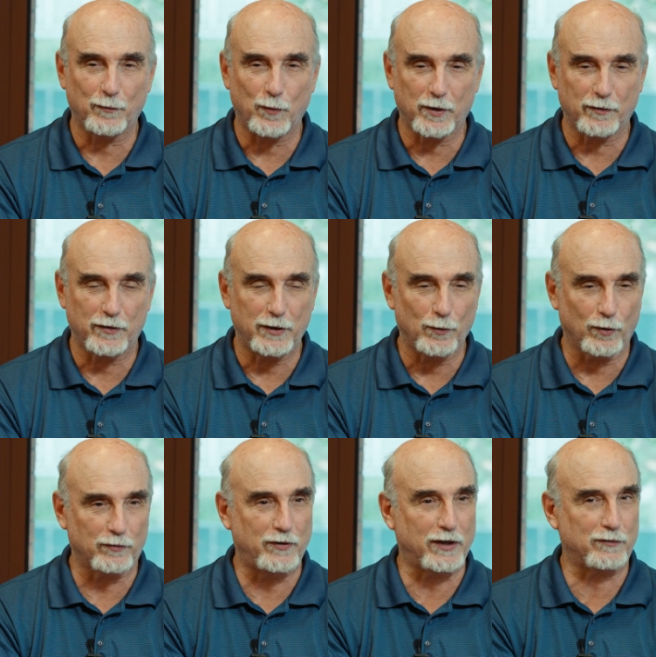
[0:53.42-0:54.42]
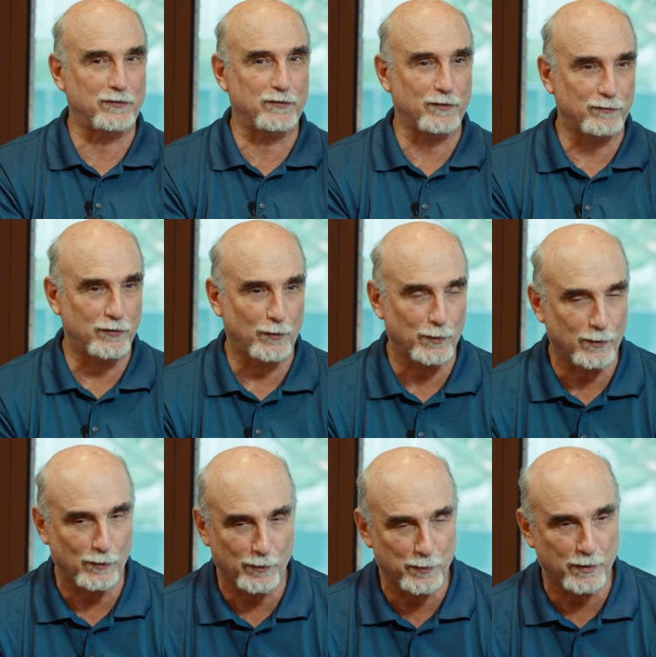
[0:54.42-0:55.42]
one of the ur-texts of general
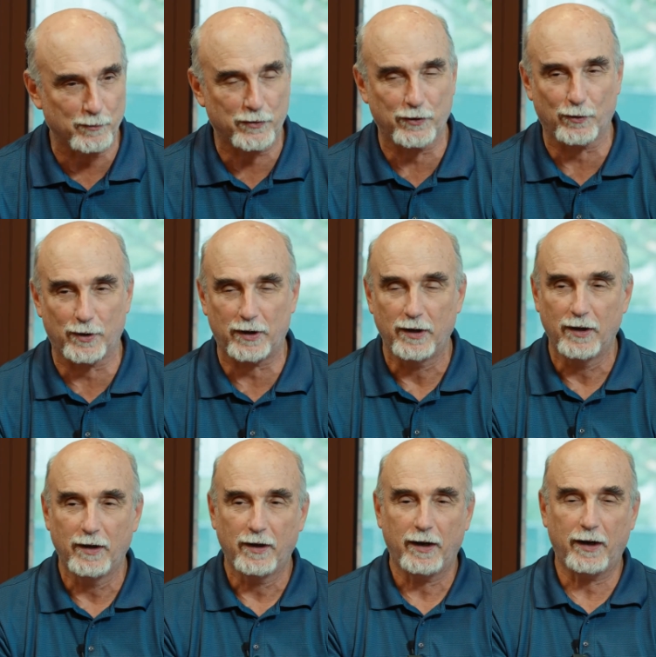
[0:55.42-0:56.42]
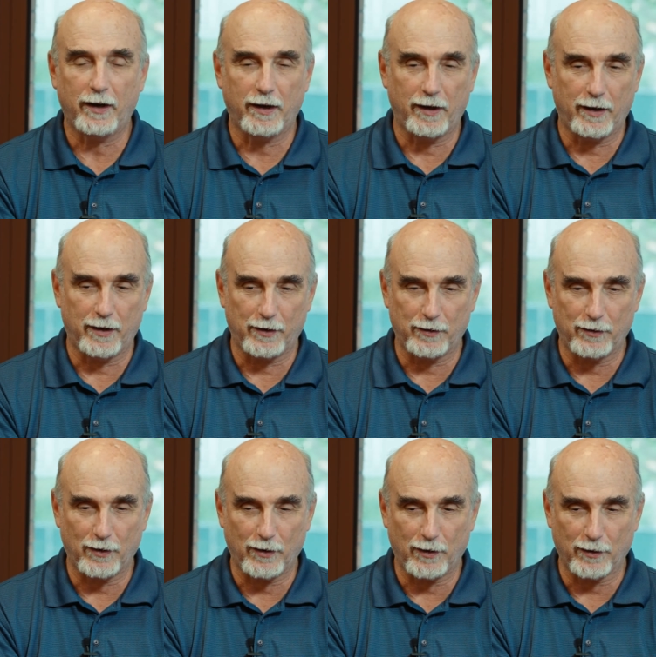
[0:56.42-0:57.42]
equilibrium theory.
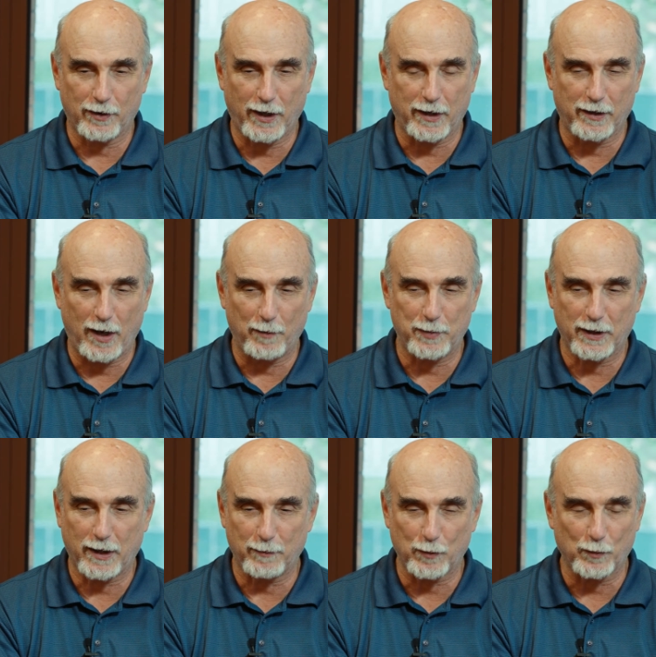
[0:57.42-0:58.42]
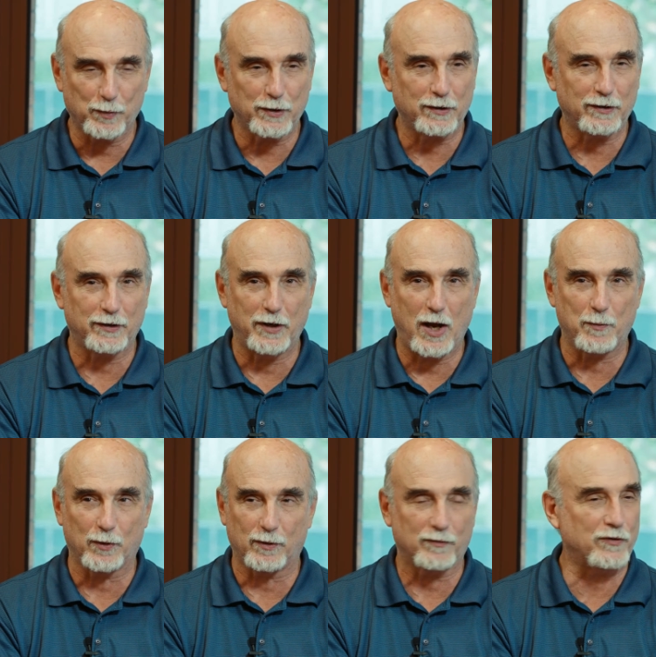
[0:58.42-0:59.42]
And again, I became completely
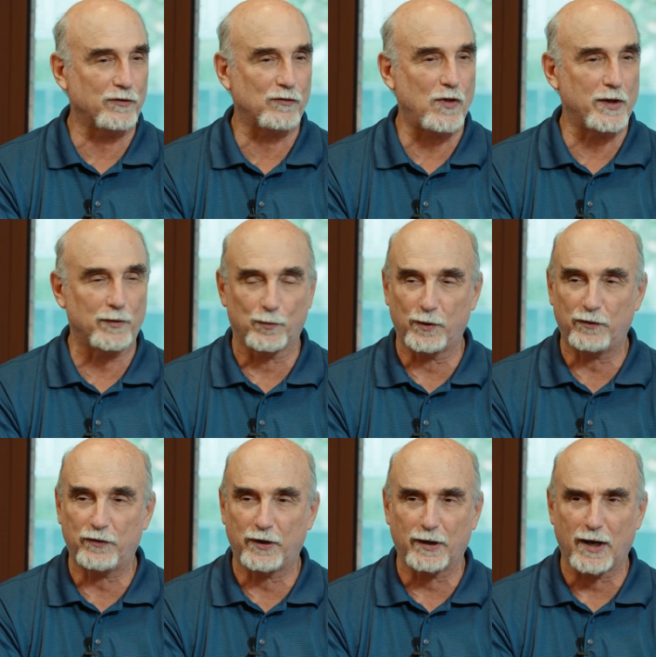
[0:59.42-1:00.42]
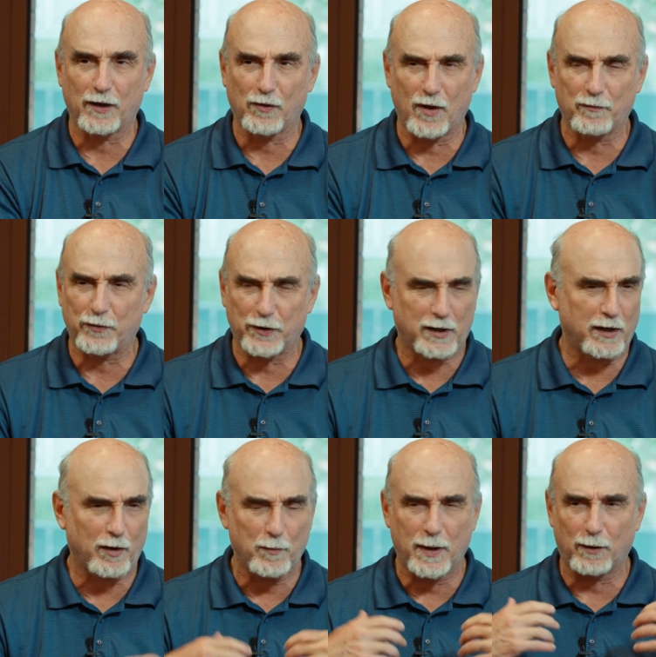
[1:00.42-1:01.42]
enamored of this line of reasoning. I love
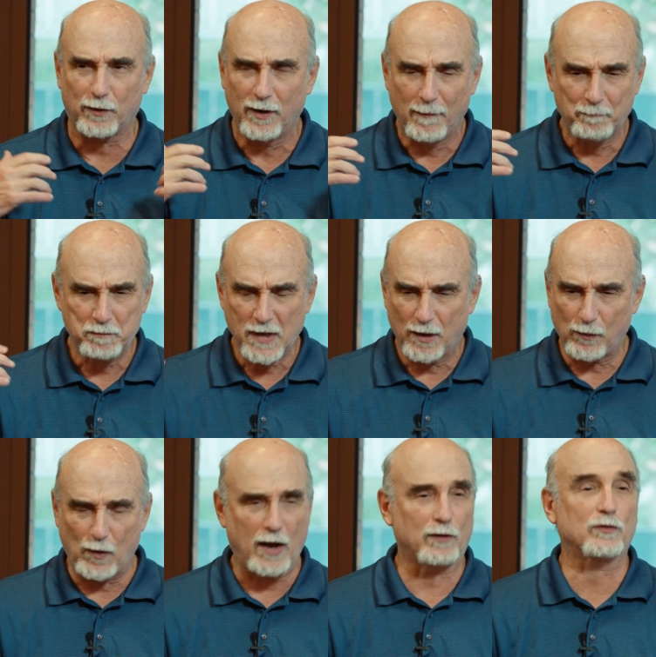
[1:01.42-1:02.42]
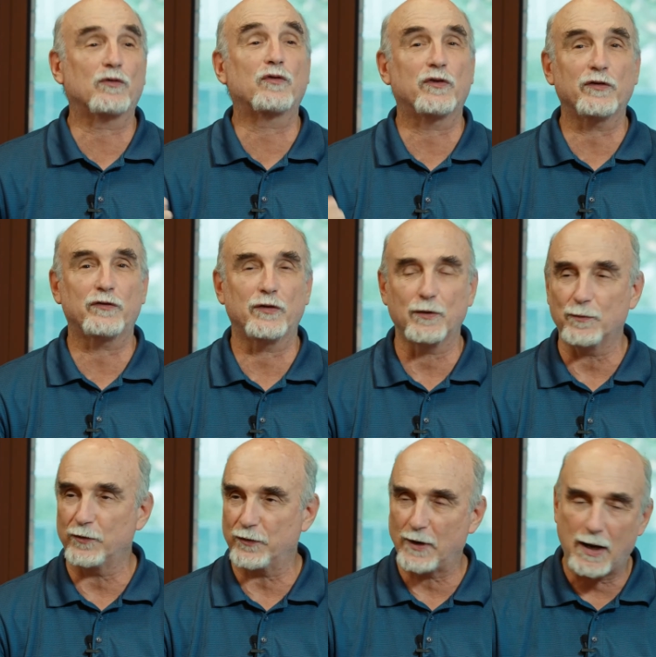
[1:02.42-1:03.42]
thinking about large
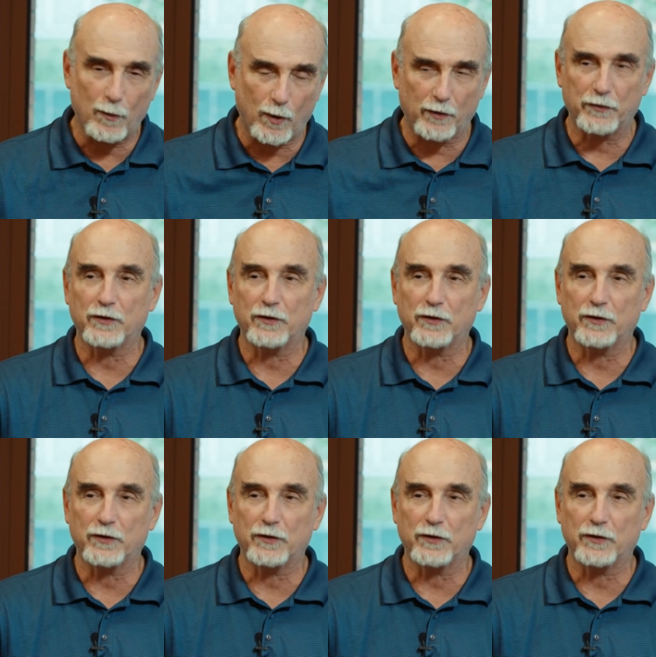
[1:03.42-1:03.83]
systems and how all